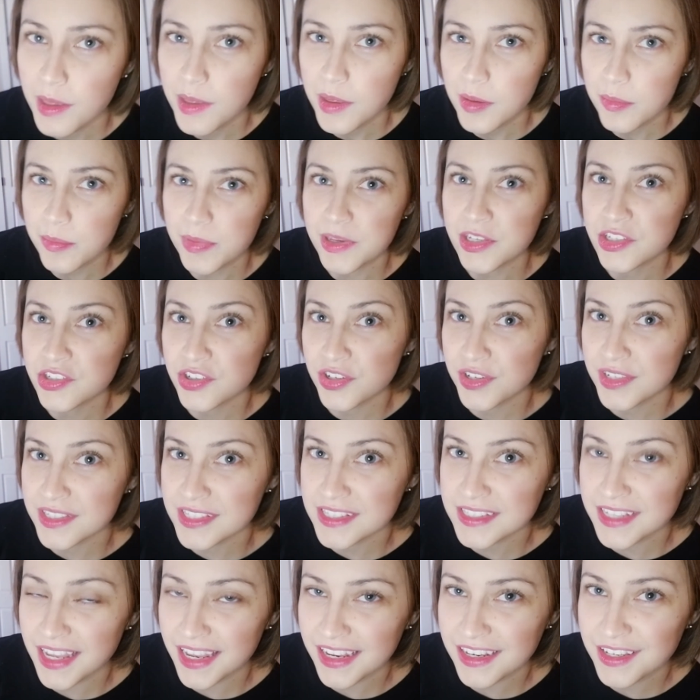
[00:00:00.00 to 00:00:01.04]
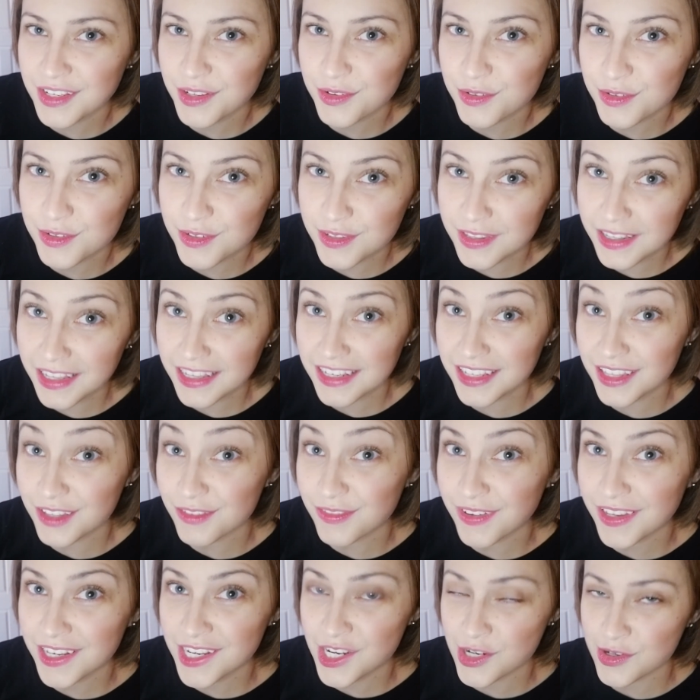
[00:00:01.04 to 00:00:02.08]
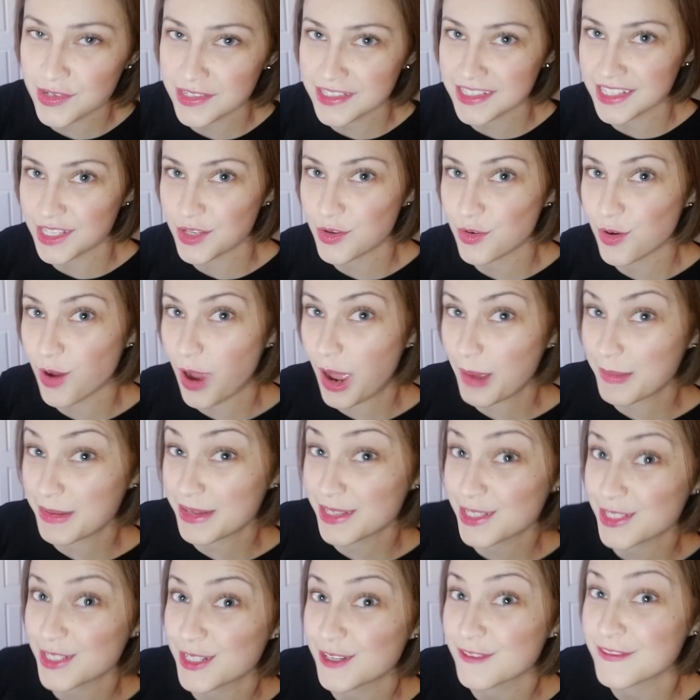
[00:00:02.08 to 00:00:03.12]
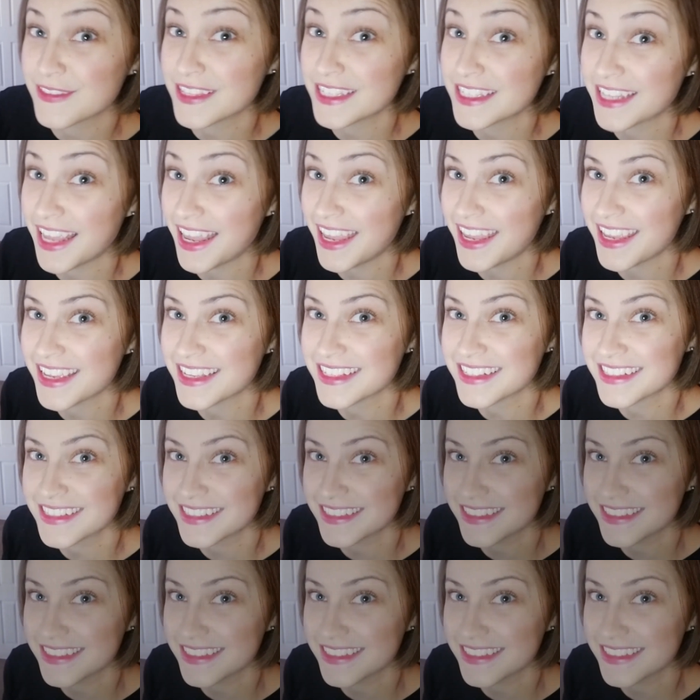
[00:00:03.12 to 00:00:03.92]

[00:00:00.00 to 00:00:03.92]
be sure to stay tuned to the end of the video to see who commenter of the day is.